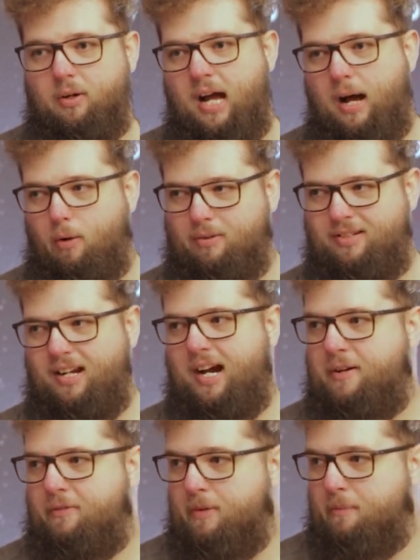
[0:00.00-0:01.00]

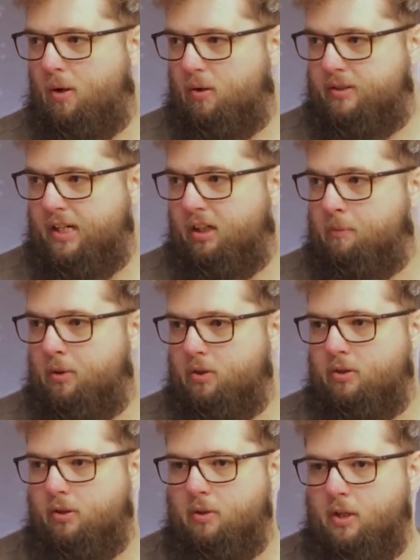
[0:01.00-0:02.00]
outside of the box
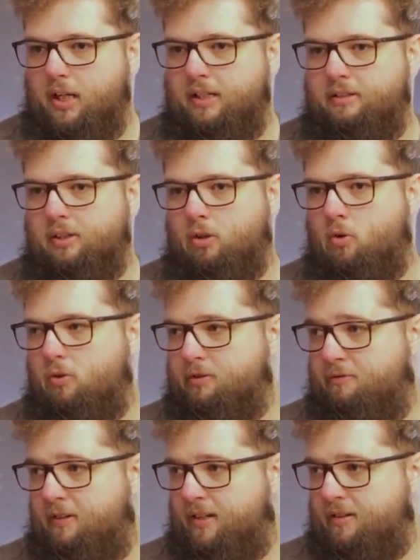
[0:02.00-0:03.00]
element to, is it going to cause
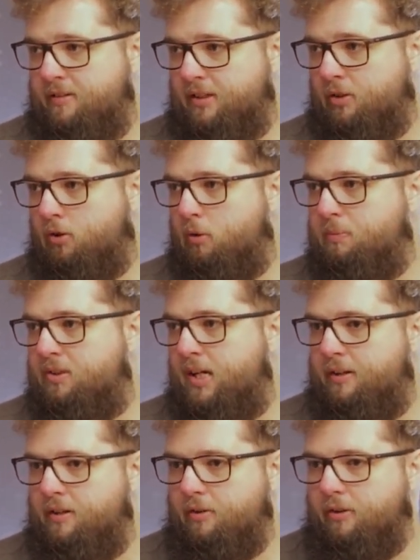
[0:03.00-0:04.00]
offense? Is it going to
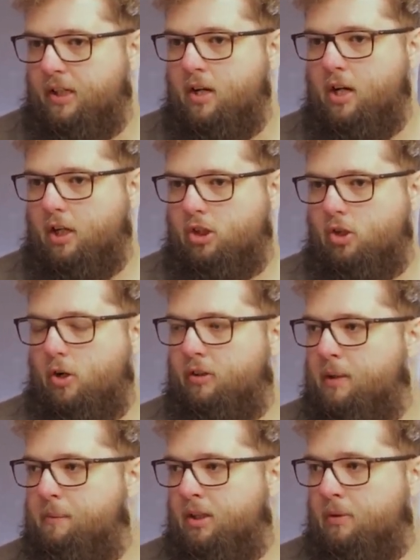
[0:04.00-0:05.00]
upset? There's only a
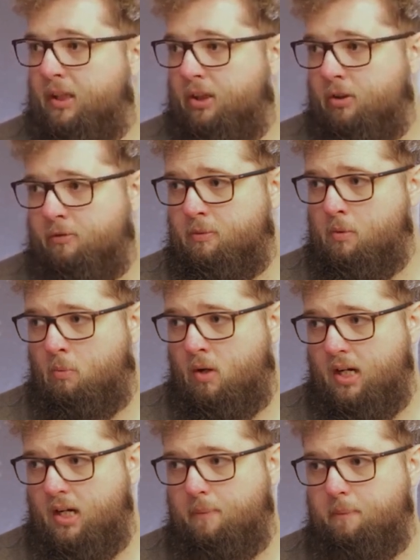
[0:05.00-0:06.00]
certain limit that we can do from a
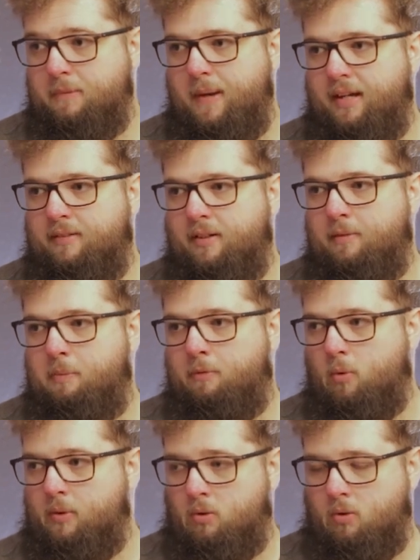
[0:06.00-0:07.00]
white hat perspective
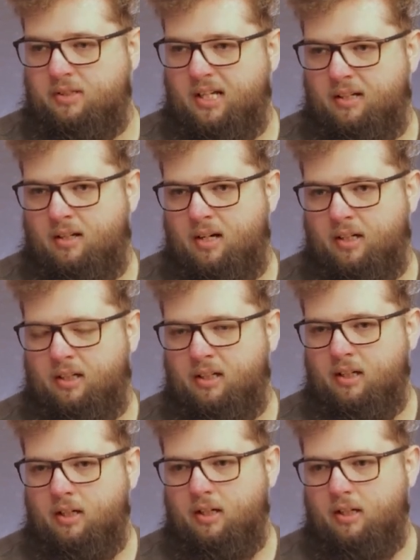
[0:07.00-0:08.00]
before we cross that line.
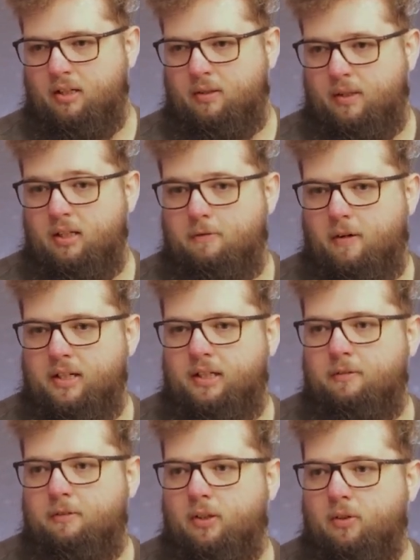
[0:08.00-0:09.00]
So it's very
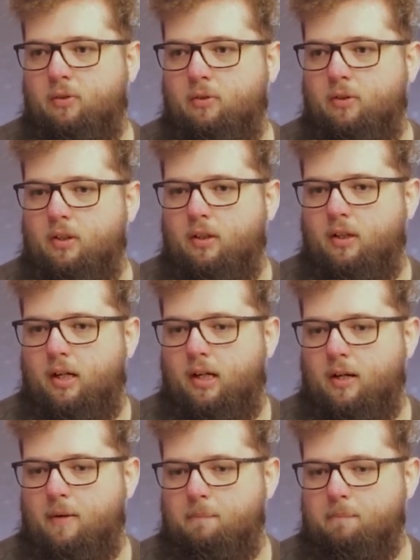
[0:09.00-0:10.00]
difficult.
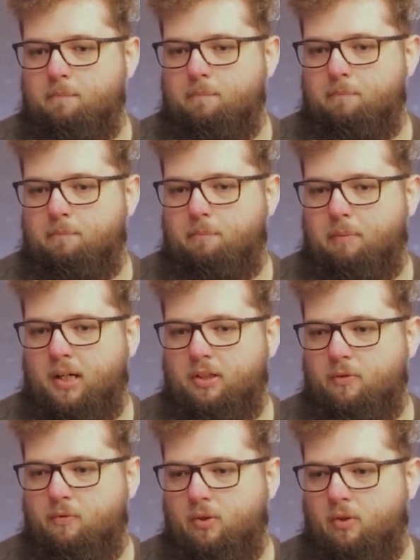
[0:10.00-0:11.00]
But I
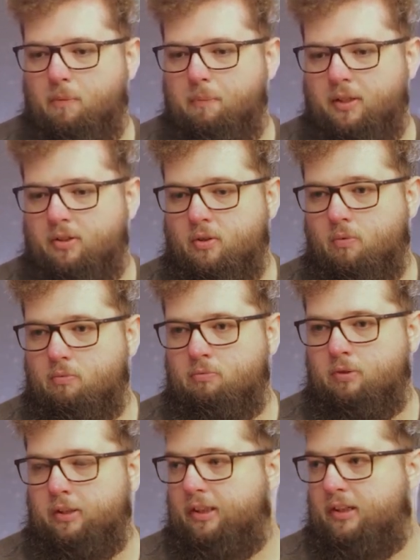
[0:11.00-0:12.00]
just feel companies don't
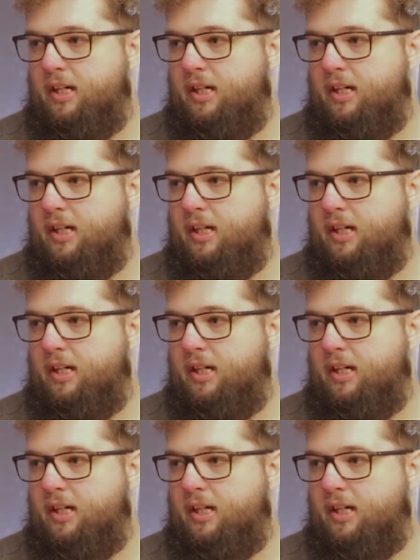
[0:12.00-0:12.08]
really